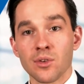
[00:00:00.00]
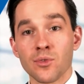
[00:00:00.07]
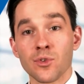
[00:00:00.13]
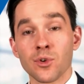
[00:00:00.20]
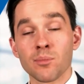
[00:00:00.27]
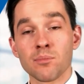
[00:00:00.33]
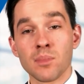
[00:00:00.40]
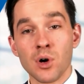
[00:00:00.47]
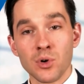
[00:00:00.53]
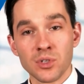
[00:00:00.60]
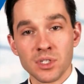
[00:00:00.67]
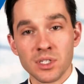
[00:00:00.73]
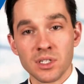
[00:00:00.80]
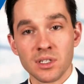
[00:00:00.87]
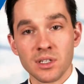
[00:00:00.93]
For
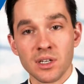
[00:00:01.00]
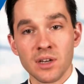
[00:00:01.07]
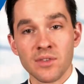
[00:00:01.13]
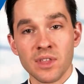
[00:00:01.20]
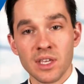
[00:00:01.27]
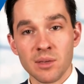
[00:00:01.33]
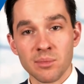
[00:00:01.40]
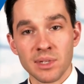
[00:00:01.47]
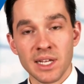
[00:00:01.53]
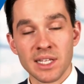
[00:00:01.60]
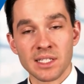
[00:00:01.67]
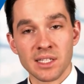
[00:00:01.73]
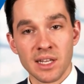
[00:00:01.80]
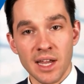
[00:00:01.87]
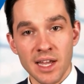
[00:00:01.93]
most of the
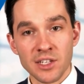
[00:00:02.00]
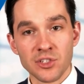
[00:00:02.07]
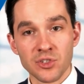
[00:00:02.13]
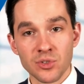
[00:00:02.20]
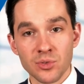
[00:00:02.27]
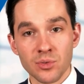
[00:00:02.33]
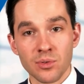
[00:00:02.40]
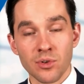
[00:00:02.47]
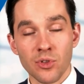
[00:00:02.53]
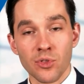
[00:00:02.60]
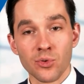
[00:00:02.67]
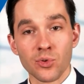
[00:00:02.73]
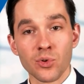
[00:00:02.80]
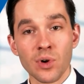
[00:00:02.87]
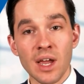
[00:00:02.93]
implants that I do
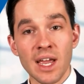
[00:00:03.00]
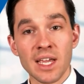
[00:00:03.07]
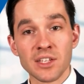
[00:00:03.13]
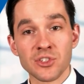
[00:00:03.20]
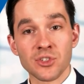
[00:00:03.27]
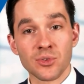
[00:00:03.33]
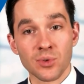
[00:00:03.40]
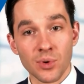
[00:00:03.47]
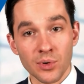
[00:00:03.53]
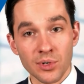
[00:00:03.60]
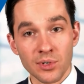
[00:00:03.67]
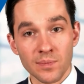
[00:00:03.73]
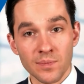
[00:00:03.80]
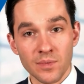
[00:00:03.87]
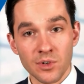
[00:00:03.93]
through a
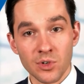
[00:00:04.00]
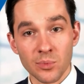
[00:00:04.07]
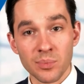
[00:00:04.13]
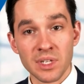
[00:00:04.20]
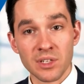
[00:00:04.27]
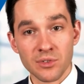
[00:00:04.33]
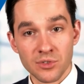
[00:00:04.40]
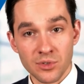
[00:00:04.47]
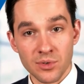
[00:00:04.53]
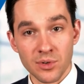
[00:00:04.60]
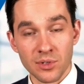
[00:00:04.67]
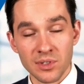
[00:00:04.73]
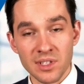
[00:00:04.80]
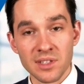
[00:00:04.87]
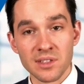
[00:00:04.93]
scrotal or
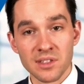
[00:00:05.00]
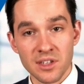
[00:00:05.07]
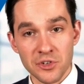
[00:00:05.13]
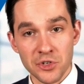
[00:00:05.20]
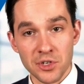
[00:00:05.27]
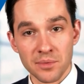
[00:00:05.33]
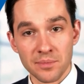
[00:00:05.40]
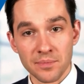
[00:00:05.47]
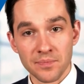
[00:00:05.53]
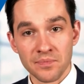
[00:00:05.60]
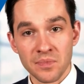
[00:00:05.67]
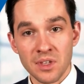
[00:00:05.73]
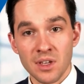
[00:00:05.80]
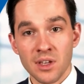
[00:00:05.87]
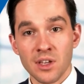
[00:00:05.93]
penoscrotal incision,
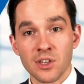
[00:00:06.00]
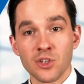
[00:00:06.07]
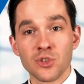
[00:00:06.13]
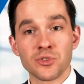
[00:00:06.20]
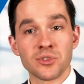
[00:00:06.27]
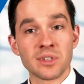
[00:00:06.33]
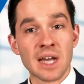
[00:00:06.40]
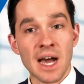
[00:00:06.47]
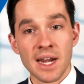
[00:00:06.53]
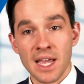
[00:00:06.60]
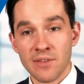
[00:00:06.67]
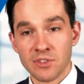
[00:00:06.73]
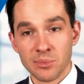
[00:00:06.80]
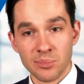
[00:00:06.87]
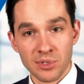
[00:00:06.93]
you do not
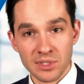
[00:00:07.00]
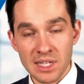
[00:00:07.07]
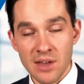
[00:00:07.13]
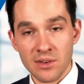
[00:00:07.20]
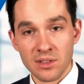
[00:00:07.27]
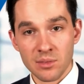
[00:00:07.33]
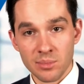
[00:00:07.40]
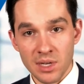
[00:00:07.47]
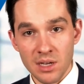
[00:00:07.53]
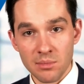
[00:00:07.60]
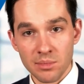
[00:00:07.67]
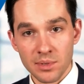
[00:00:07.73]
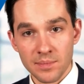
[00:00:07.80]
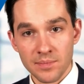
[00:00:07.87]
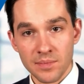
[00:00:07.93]
have to pull down on the pump.
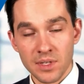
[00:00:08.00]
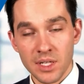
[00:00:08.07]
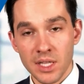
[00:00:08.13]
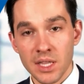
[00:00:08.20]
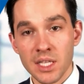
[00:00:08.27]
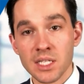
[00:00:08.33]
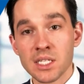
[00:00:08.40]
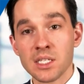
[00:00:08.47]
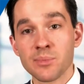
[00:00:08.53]
This is